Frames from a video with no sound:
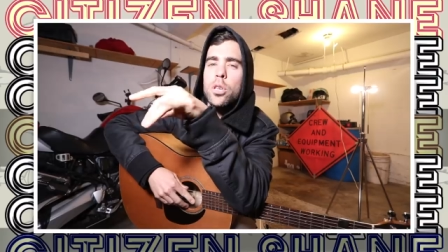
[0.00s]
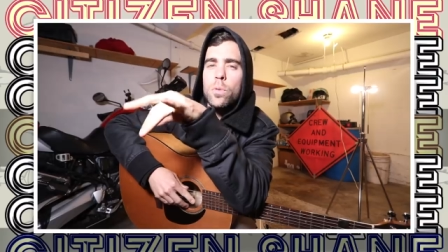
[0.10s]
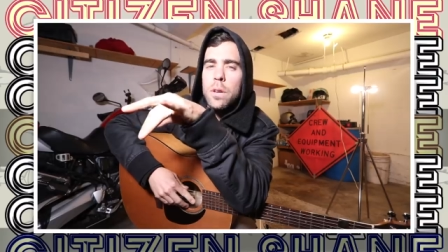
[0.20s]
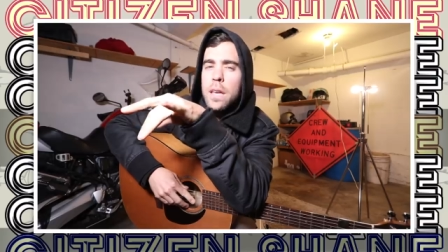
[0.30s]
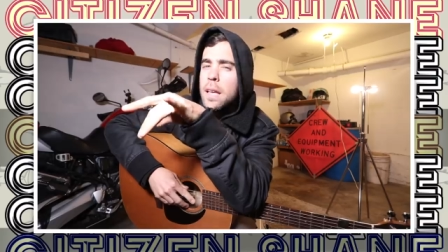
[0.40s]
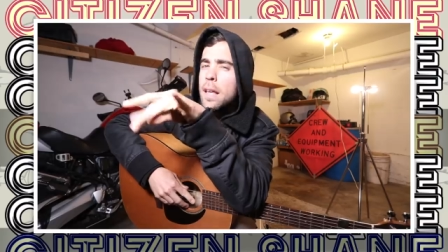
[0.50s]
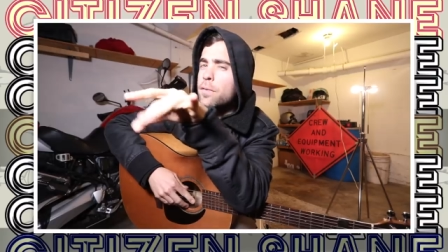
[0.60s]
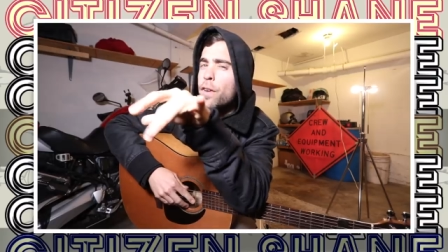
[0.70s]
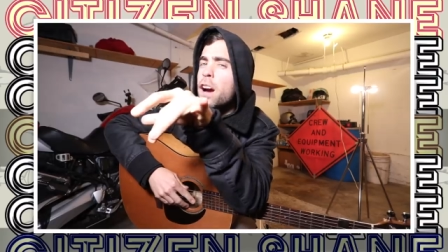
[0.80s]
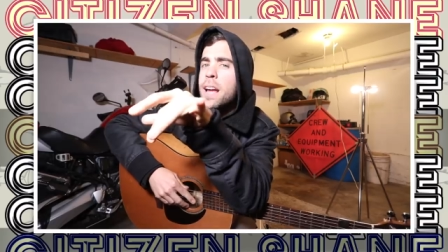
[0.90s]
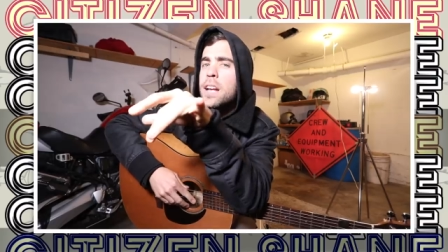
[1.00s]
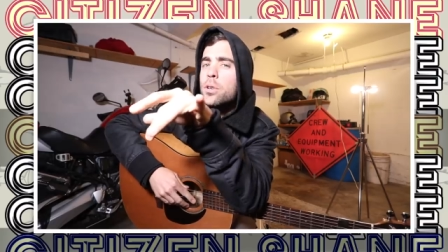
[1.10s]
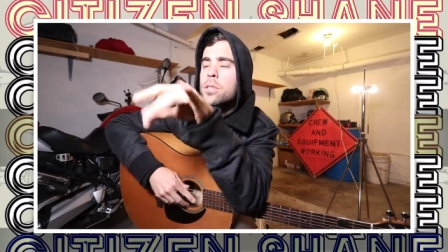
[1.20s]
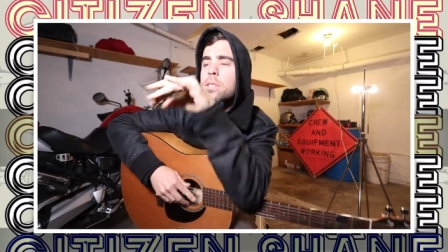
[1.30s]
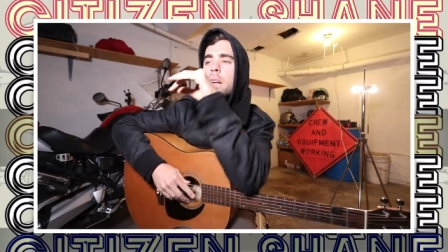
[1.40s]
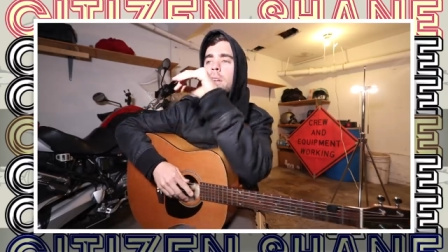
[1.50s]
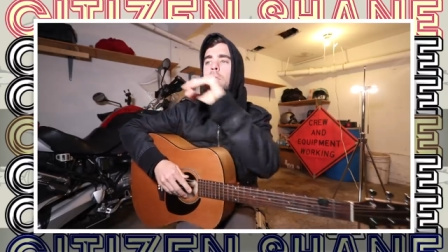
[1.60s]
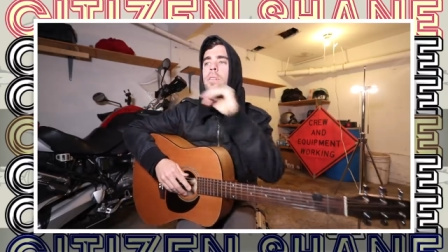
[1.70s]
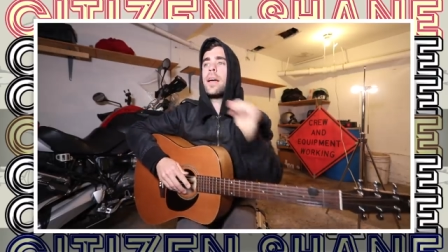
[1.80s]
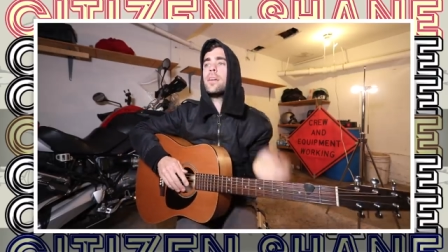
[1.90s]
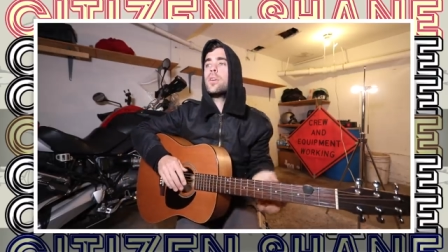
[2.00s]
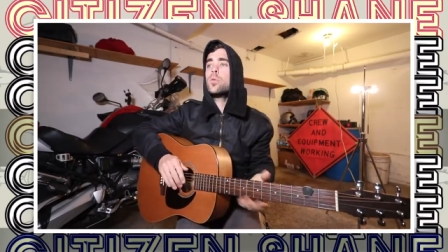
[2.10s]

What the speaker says: unique. That's very interesting, dude. Like,